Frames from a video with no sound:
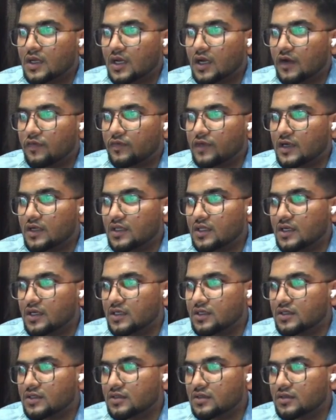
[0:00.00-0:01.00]
After
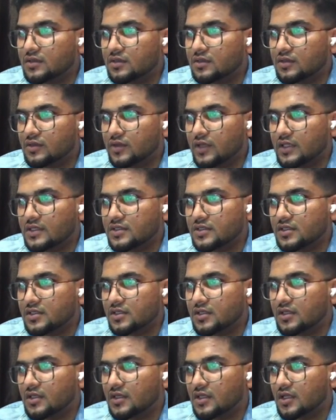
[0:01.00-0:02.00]
that, you can
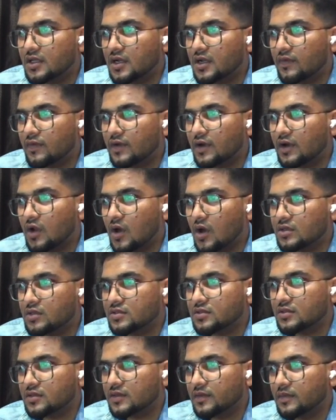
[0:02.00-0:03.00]
see here our
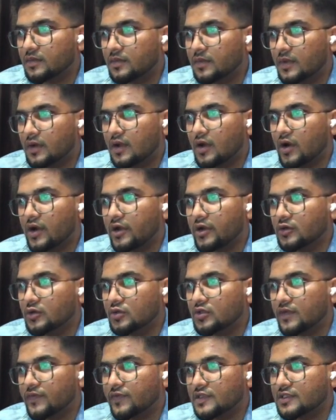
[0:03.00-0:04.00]
logs according to
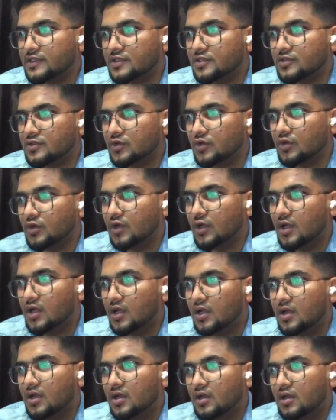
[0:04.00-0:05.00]
the function. So
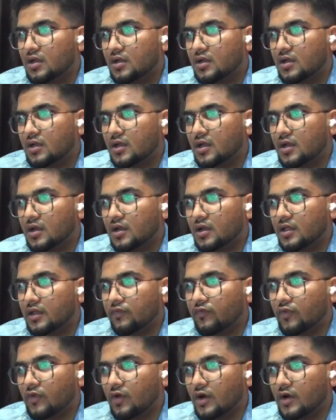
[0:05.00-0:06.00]
if
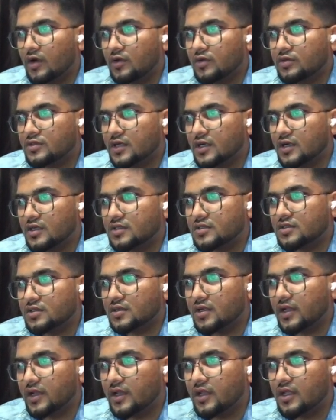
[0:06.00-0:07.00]
you want to search
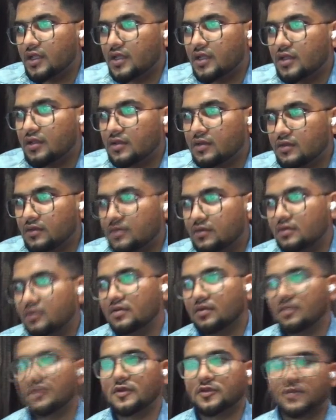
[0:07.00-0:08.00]
any
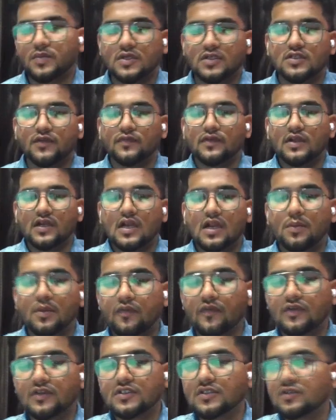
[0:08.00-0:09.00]
specific Lambda
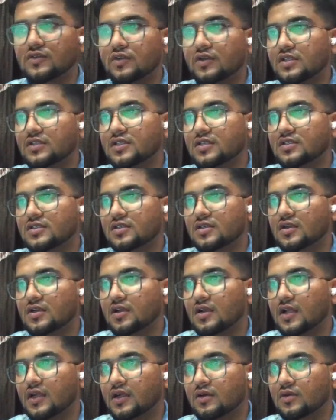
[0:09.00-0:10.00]
function, you can search here,
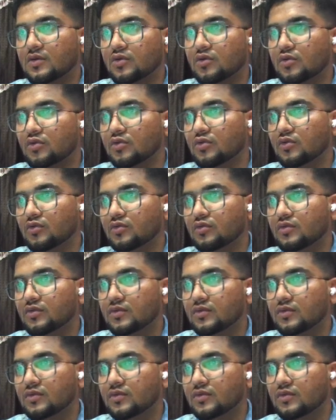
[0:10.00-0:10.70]
like to do